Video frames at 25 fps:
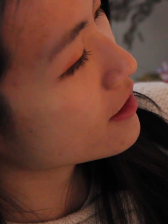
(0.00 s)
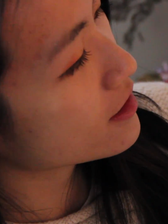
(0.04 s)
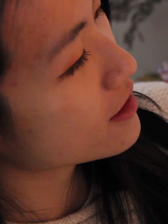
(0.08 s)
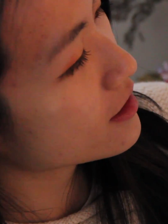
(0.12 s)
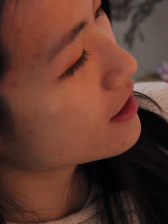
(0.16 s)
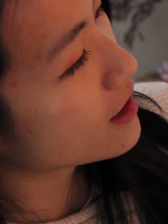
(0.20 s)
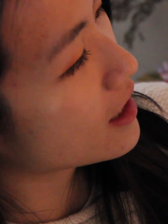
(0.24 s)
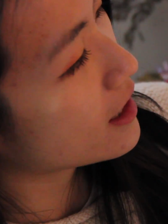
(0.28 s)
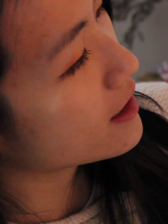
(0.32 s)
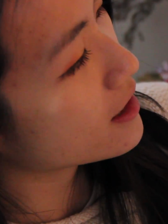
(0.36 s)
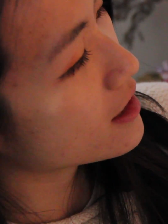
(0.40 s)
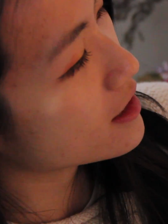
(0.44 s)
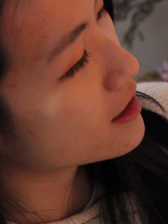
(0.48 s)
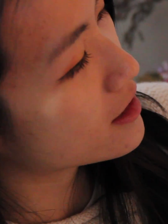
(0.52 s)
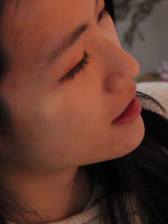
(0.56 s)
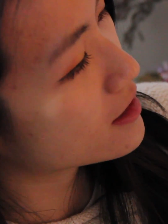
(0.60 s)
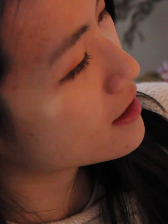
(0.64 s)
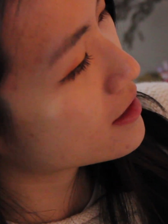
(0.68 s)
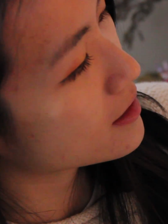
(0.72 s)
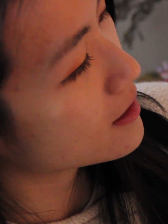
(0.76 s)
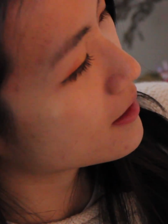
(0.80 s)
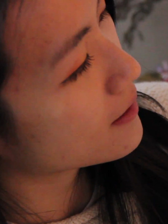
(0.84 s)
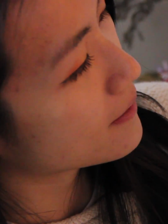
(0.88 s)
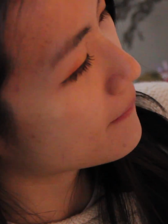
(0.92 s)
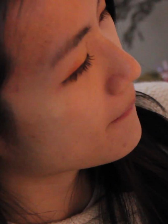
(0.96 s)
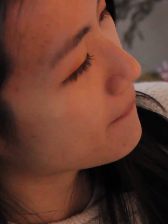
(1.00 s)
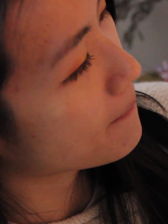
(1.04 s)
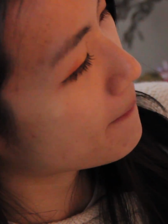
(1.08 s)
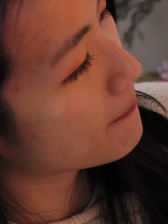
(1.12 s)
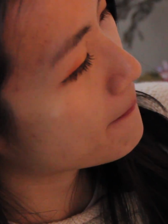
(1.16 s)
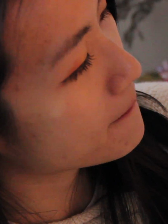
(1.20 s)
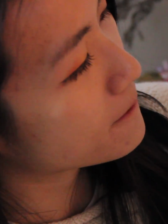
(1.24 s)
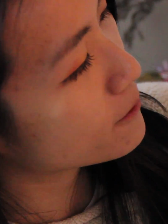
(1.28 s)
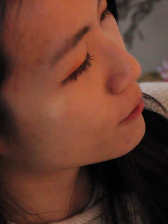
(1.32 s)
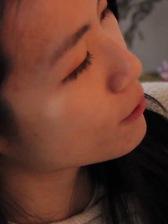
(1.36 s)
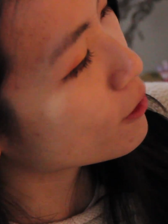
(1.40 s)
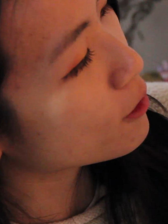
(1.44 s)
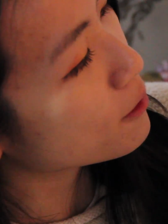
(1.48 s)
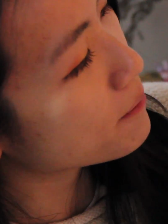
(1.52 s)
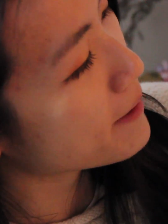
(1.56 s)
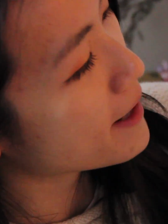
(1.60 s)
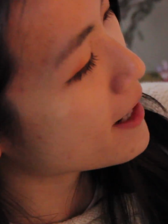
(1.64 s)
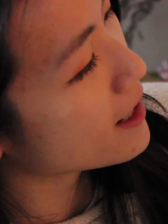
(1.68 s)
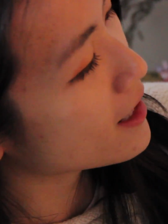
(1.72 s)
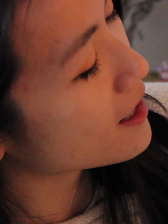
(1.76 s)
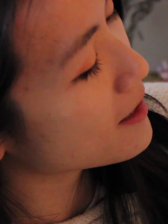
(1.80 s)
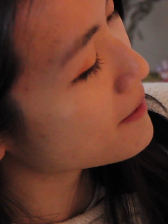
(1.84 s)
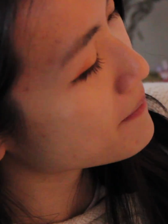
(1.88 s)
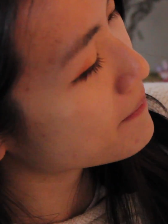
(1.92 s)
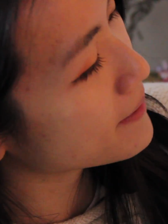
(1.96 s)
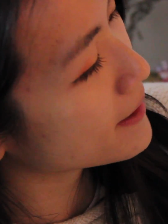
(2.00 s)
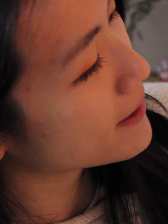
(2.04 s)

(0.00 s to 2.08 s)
Chinese scroll painting